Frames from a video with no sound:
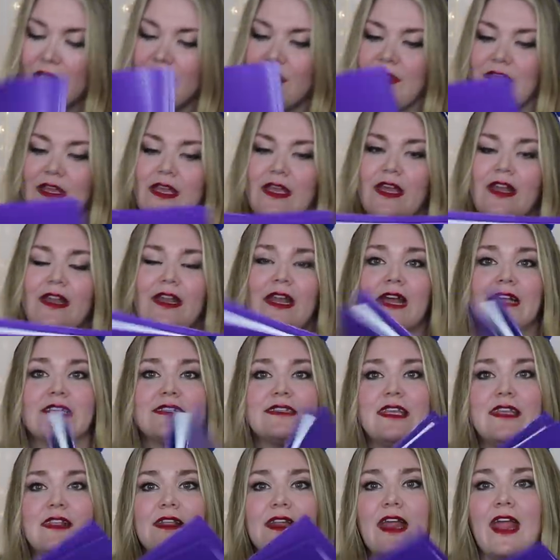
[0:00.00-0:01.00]
The next
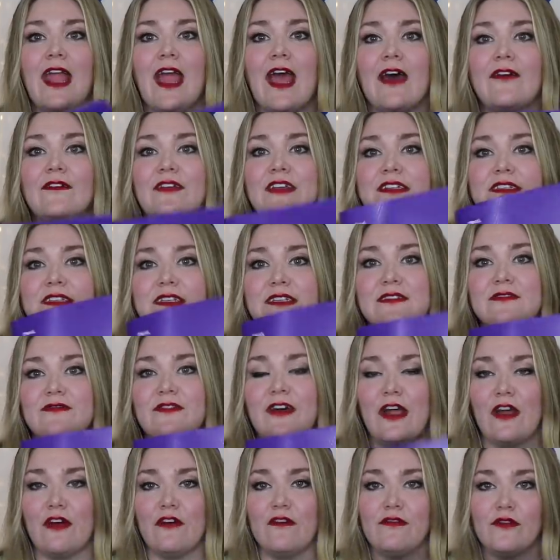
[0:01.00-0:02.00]
thing that I have is this
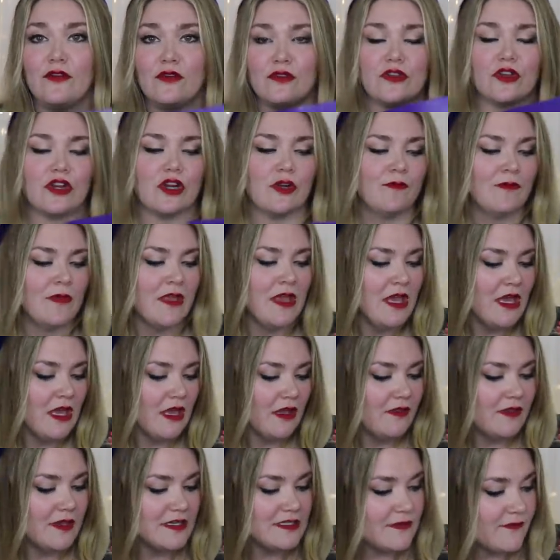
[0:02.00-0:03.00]
file folder.
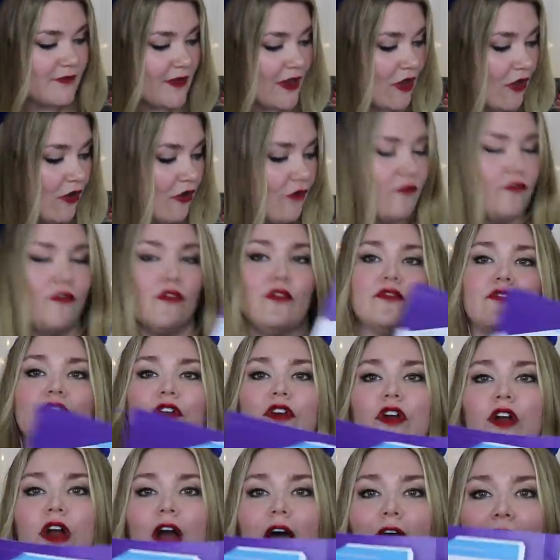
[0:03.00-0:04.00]
This file
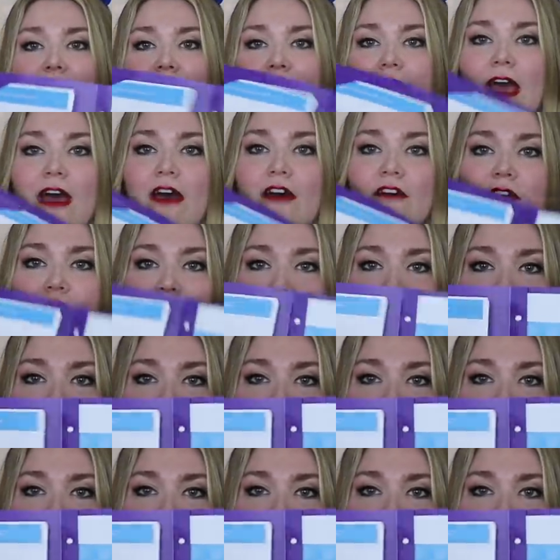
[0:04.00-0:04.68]
folder, I have